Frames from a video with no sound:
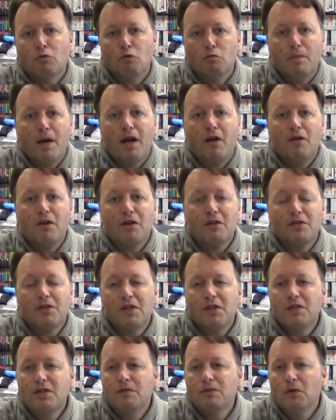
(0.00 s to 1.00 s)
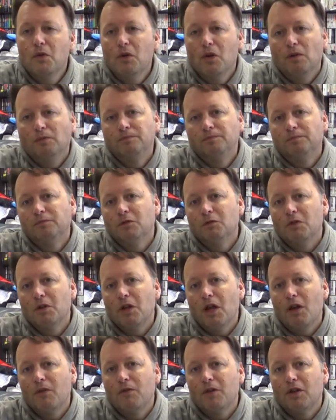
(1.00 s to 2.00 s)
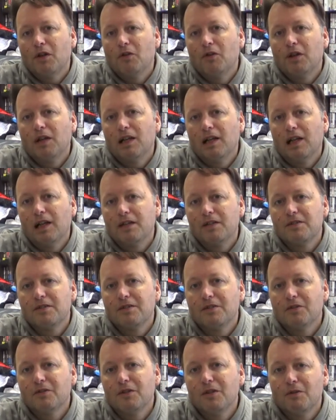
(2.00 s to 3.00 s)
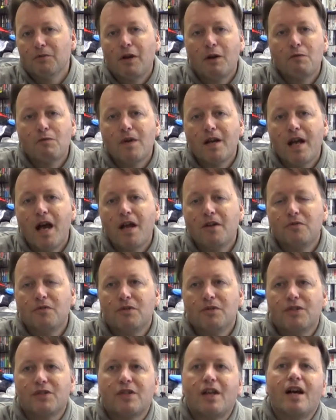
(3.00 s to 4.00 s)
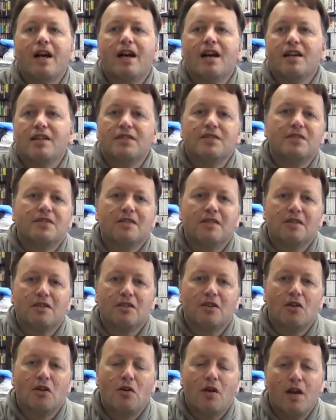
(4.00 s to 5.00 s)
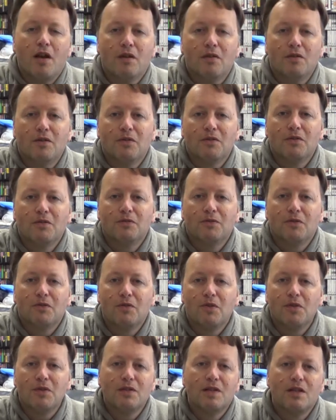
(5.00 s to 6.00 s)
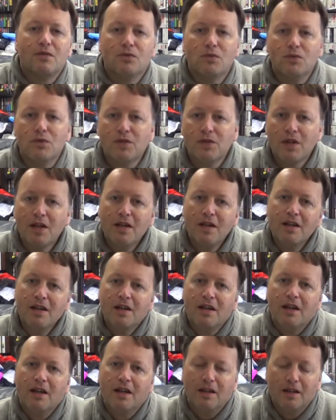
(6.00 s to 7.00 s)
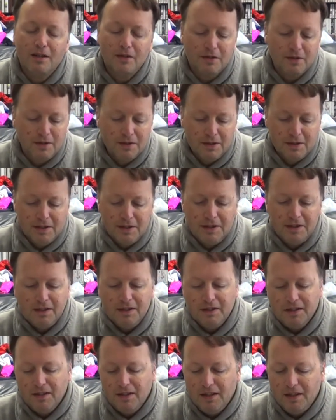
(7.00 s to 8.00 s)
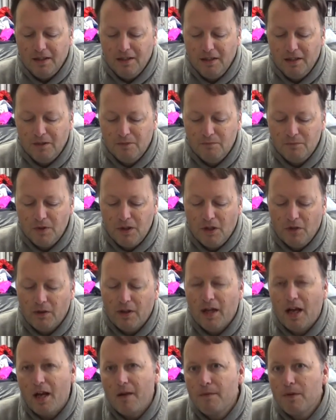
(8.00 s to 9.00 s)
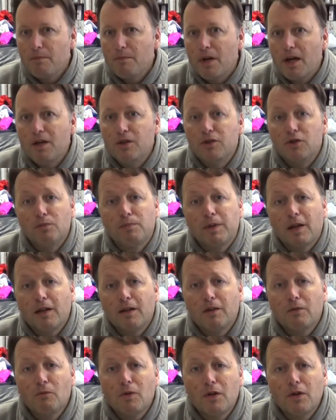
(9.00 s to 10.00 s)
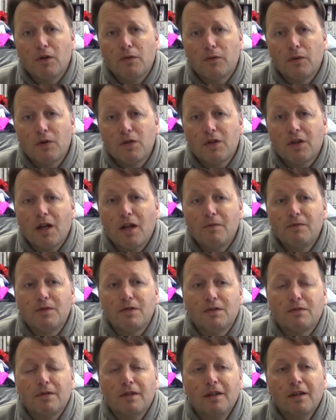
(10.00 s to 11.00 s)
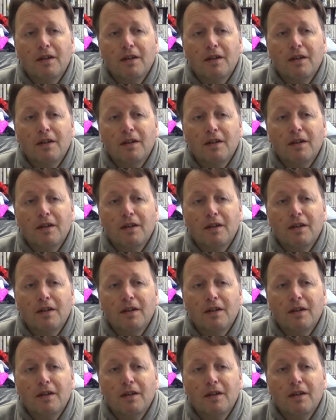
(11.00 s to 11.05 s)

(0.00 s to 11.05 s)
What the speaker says: Mario 64, where you have to go and collect the 100 stars that are around the various levels, and a game that made you play, one of the first games that